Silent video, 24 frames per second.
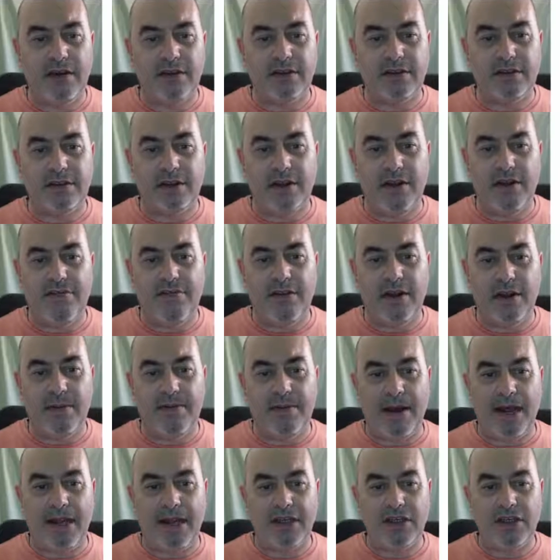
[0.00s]
survey
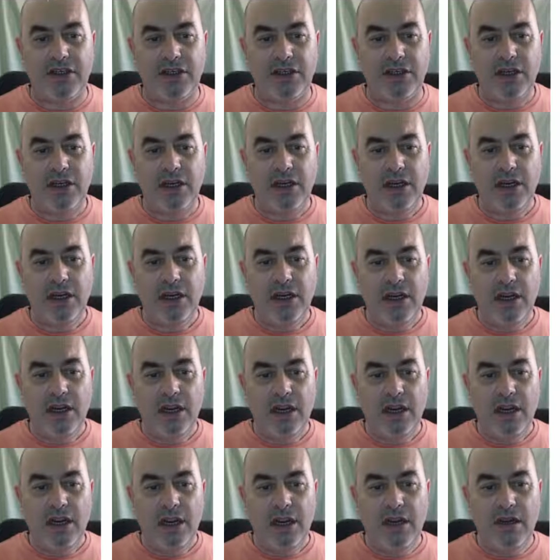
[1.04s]
badge.
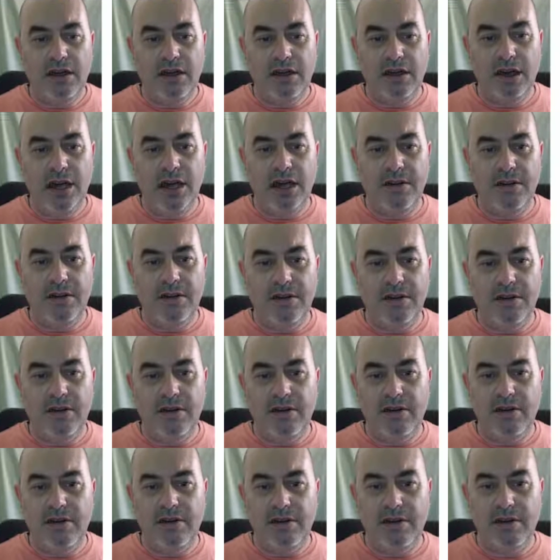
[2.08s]
I can get
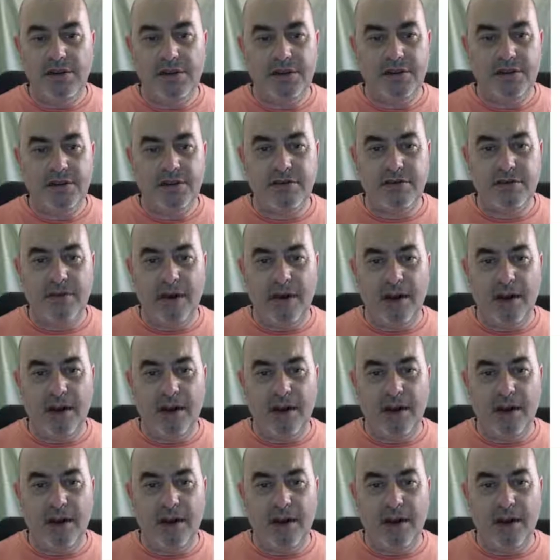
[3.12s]
this